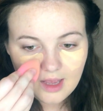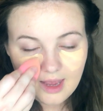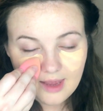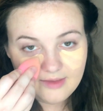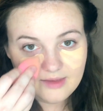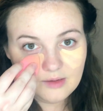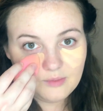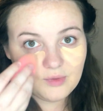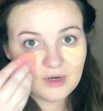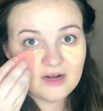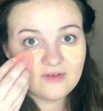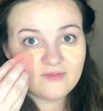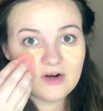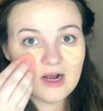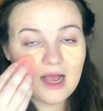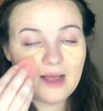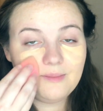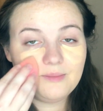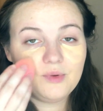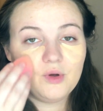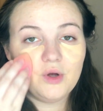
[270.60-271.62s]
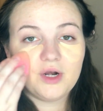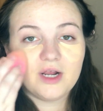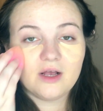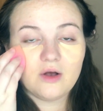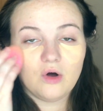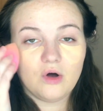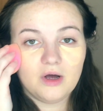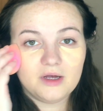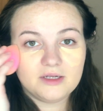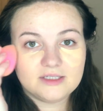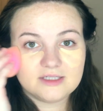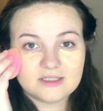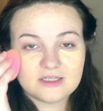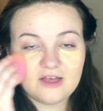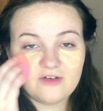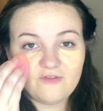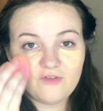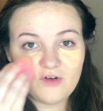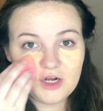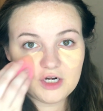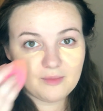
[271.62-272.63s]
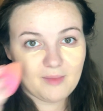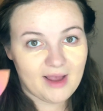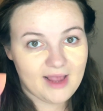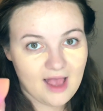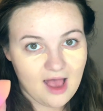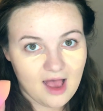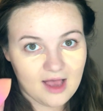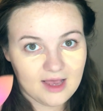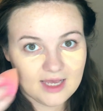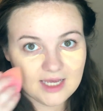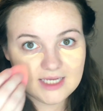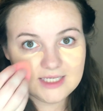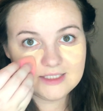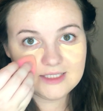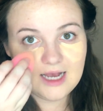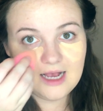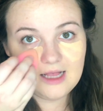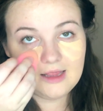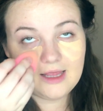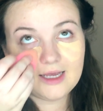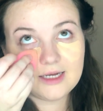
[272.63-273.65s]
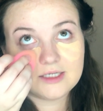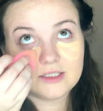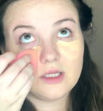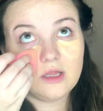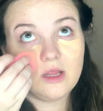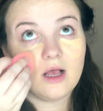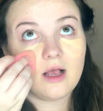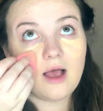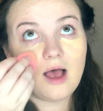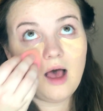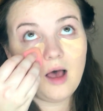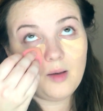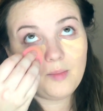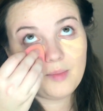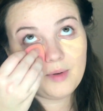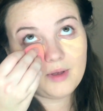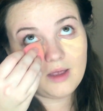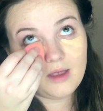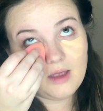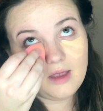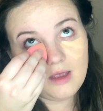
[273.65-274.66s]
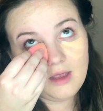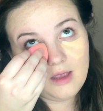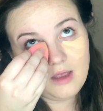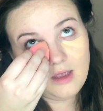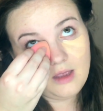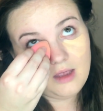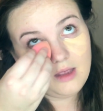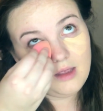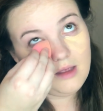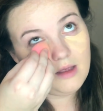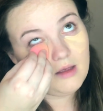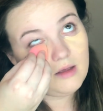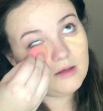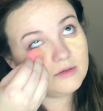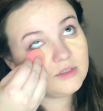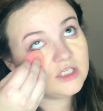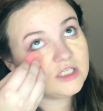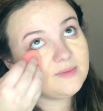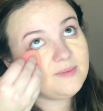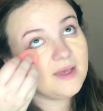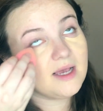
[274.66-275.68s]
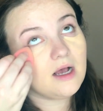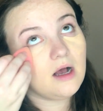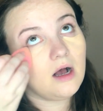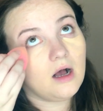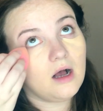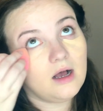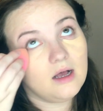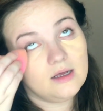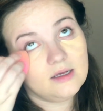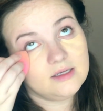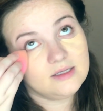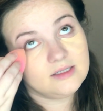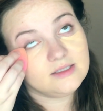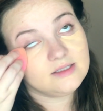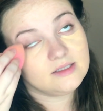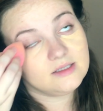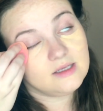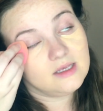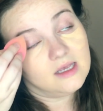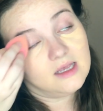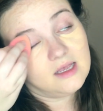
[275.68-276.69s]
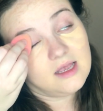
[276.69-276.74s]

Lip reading: And then whenever I'm putting on stuff under my eyes, I like to look up, just because